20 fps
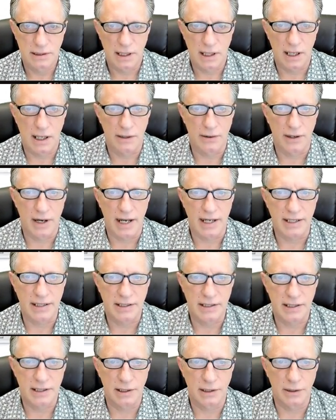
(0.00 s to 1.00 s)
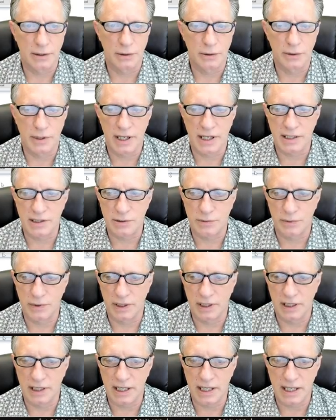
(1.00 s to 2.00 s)
All right, so it's
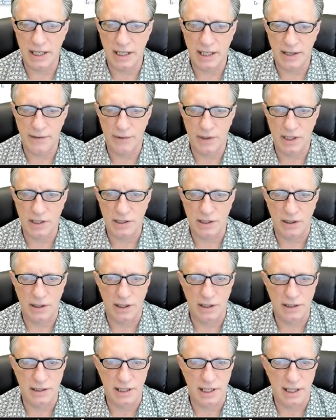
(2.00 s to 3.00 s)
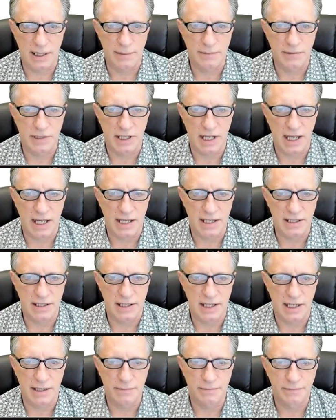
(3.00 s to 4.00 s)
really giving us a hard time today,
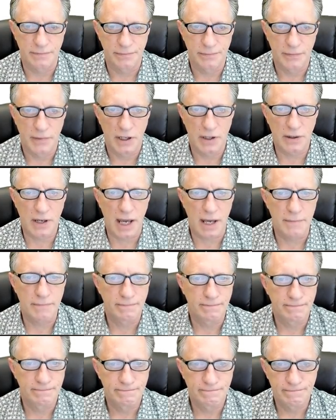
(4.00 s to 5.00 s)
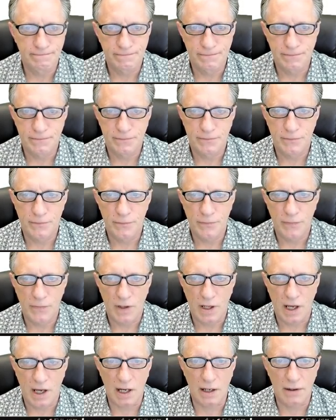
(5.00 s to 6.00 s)
isn't it? Okay.
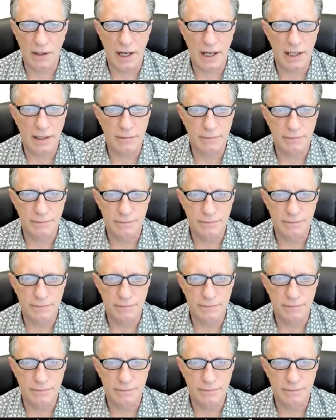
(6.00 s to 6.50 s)
All right.